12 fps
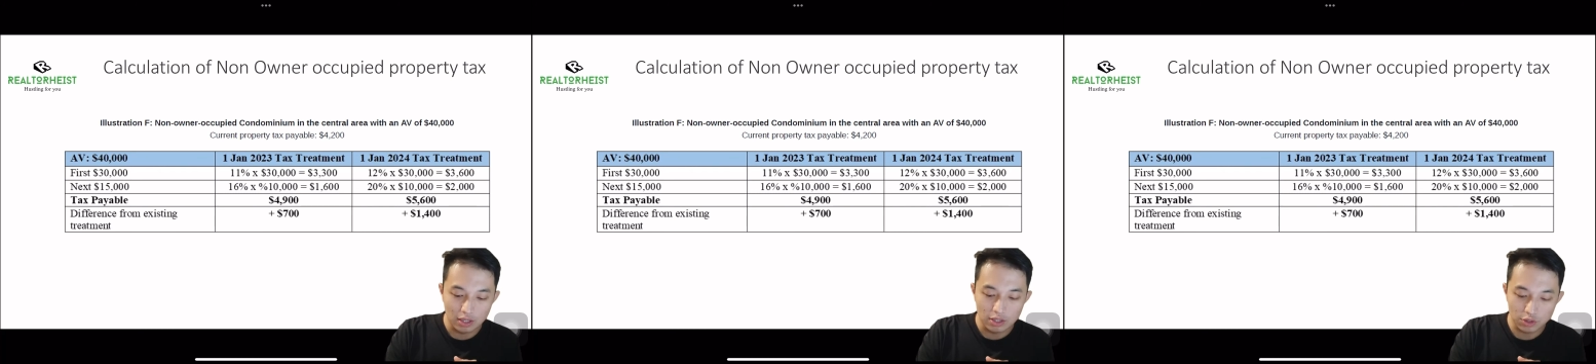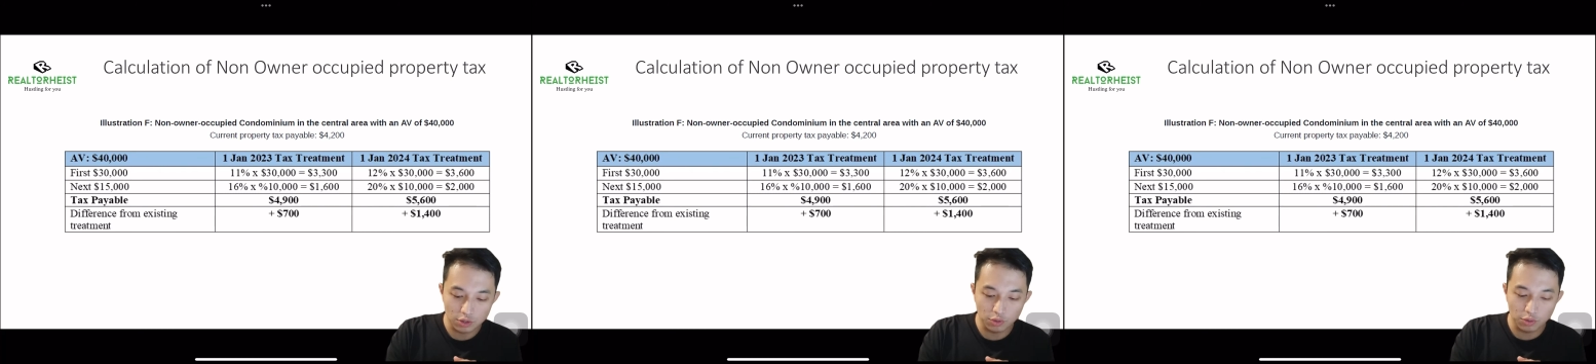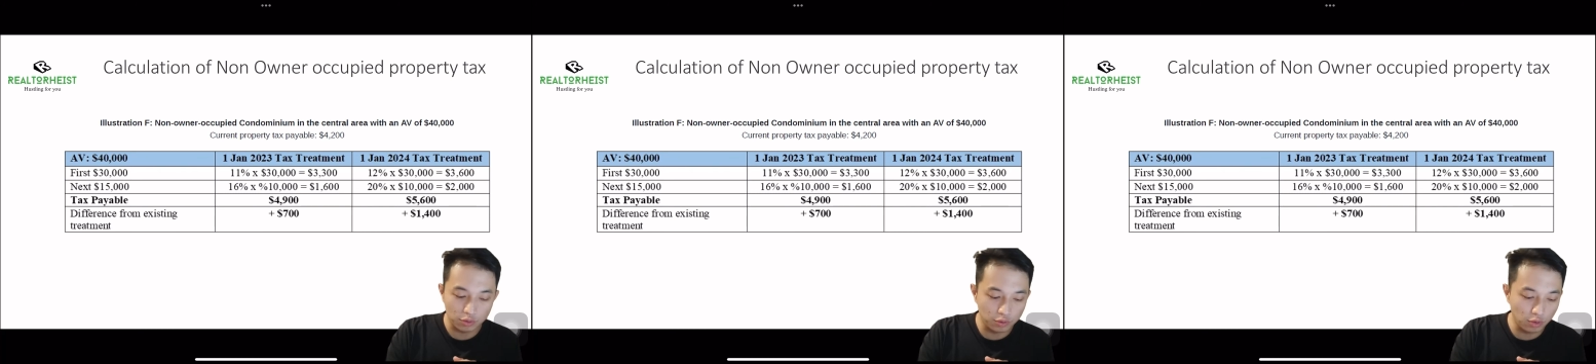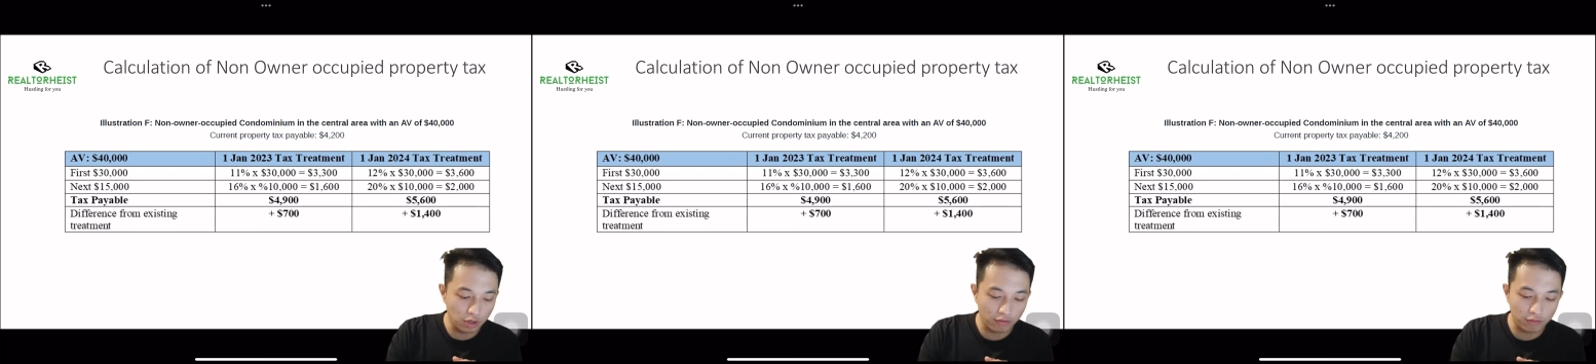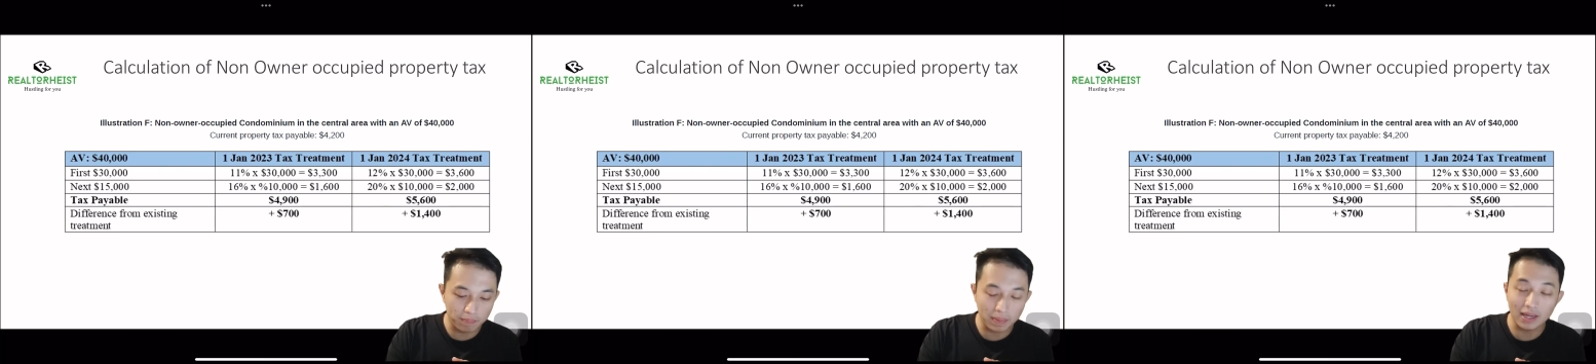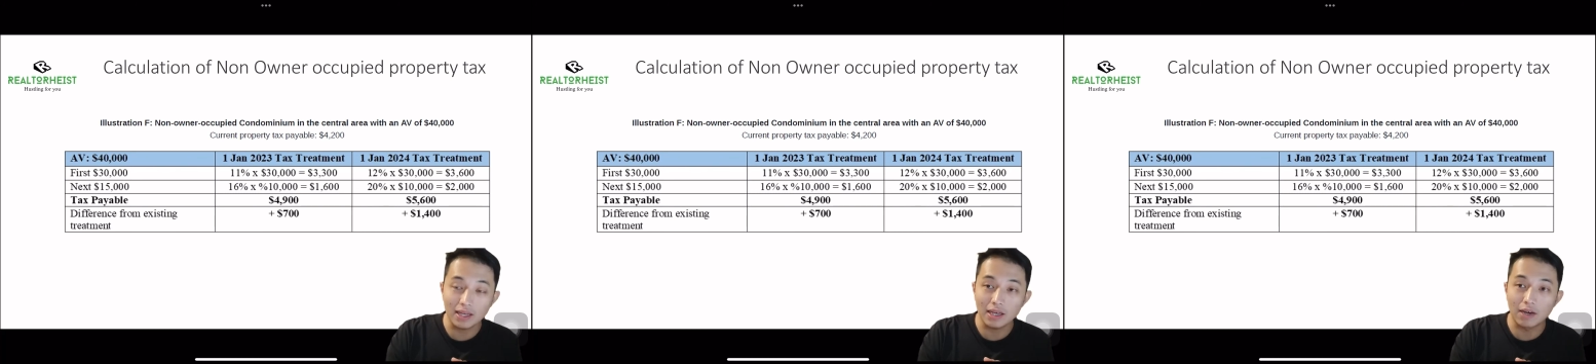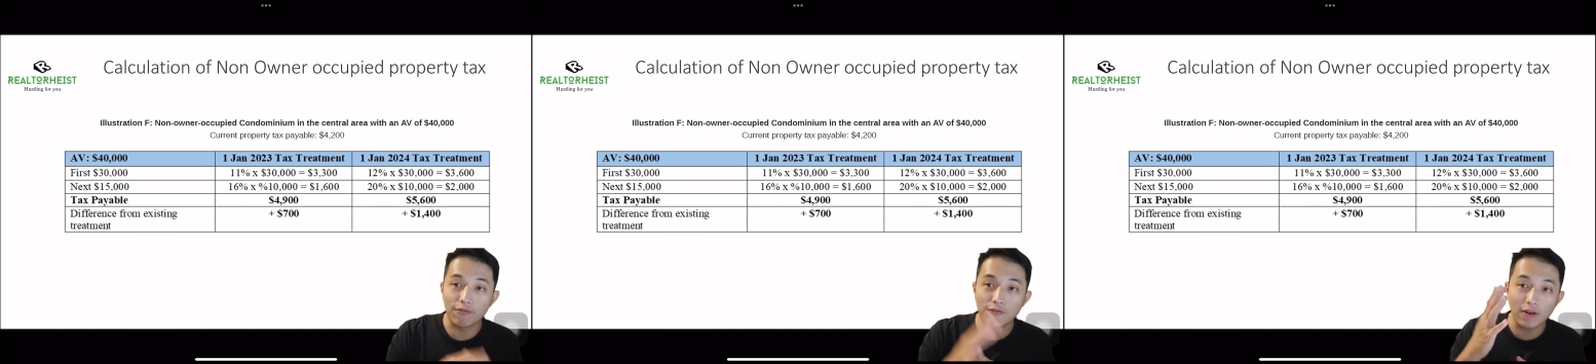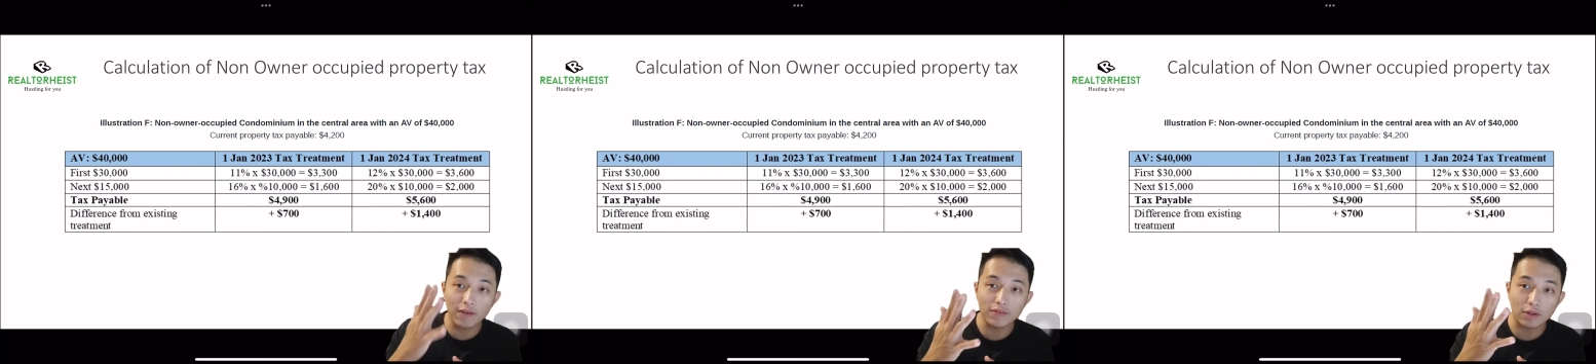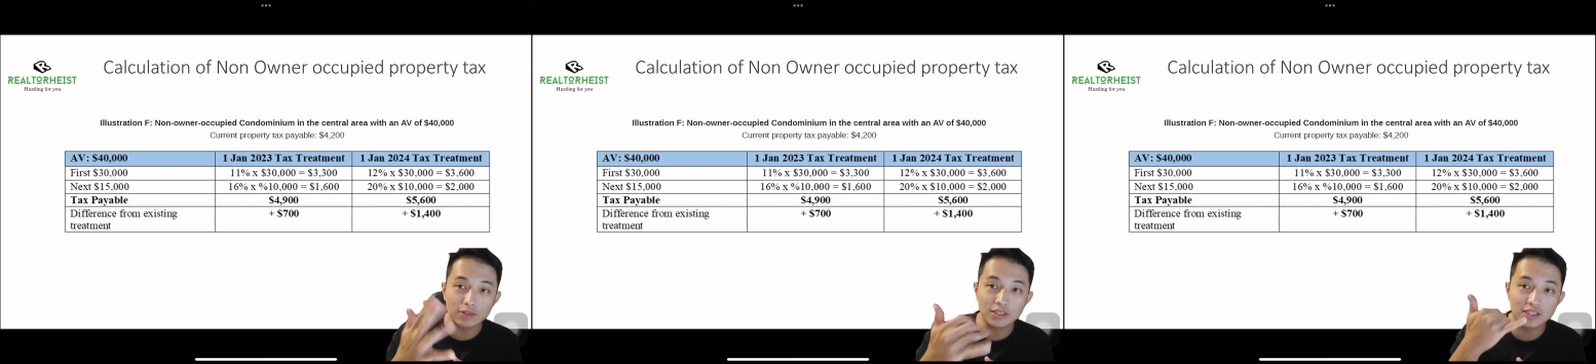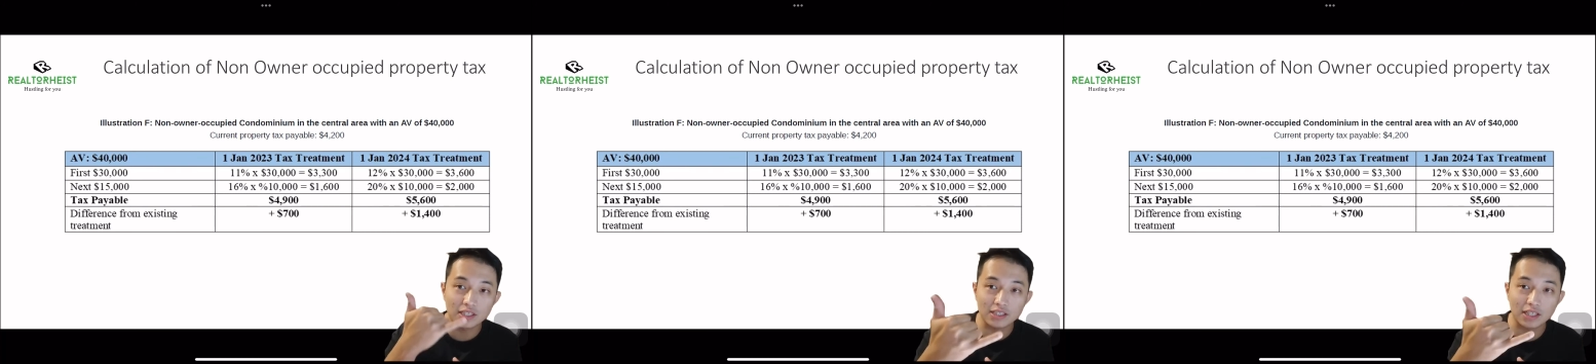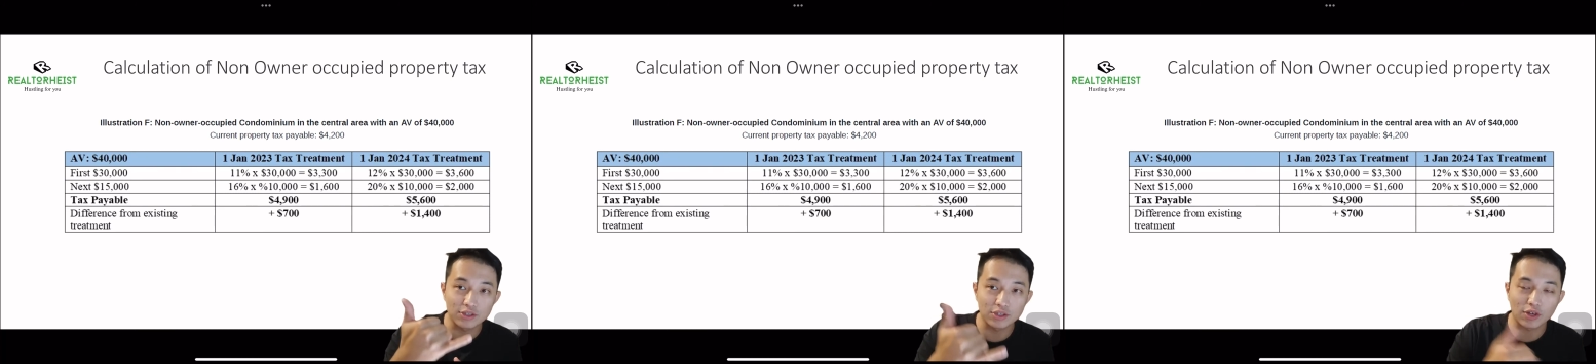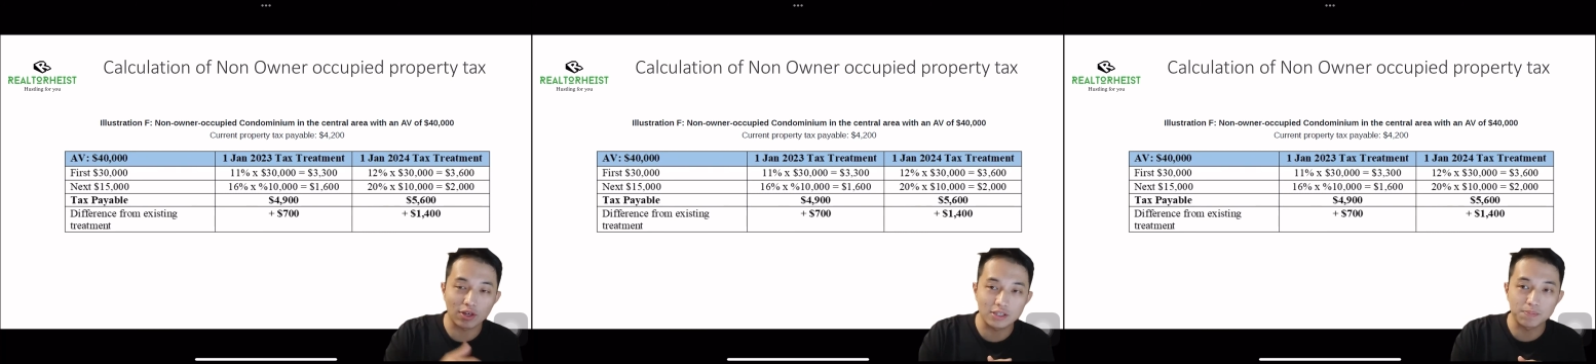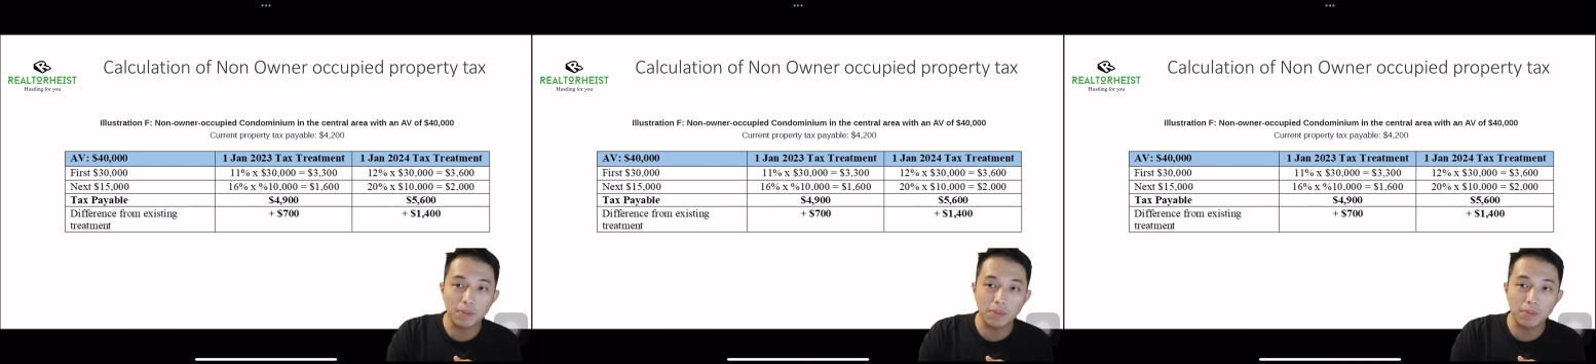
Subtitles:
So you will have to pay a $5,600